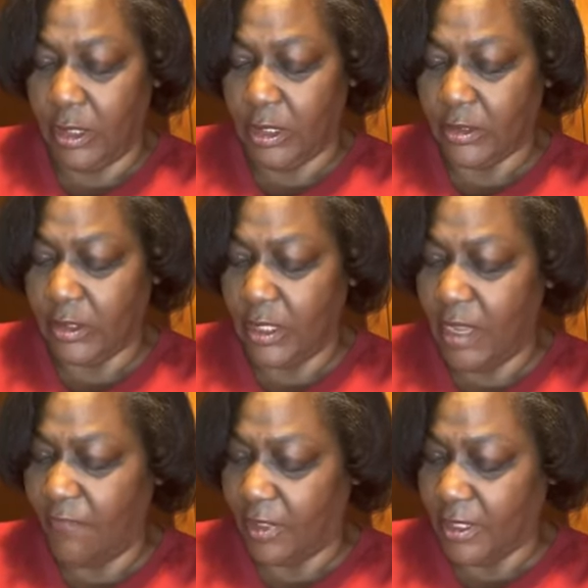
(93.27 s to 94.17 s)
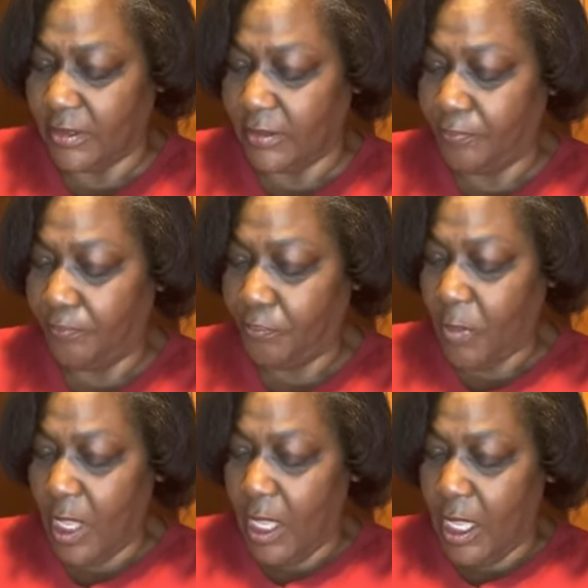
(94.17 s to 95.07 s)
insignificance
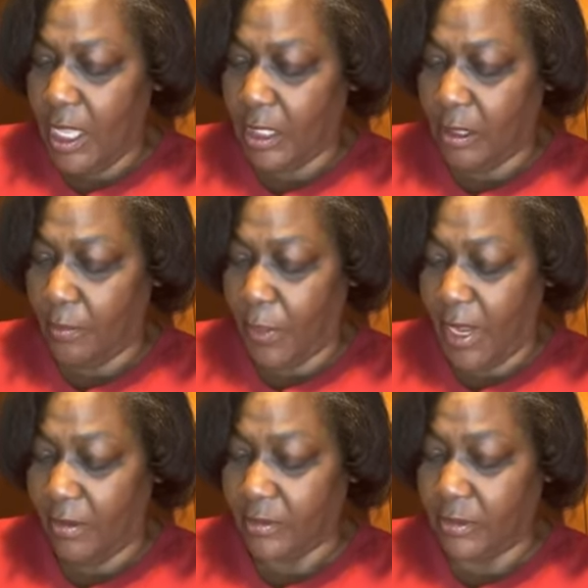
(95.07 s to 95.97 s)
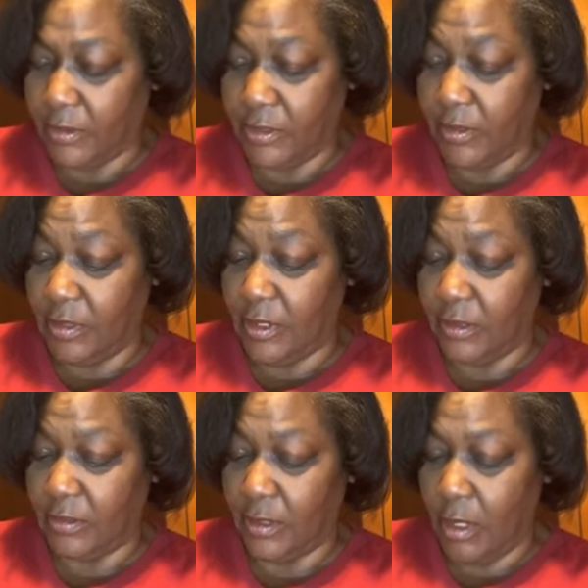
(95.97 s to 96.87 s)
in comparison to
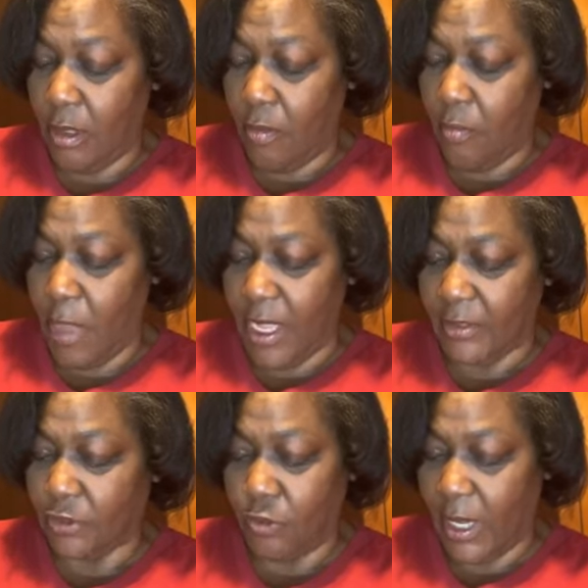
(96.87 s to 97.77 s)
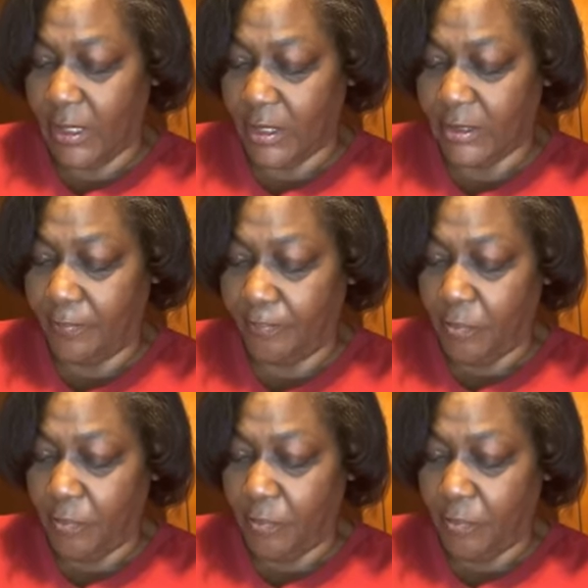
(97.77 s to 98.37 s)
this man's greatness.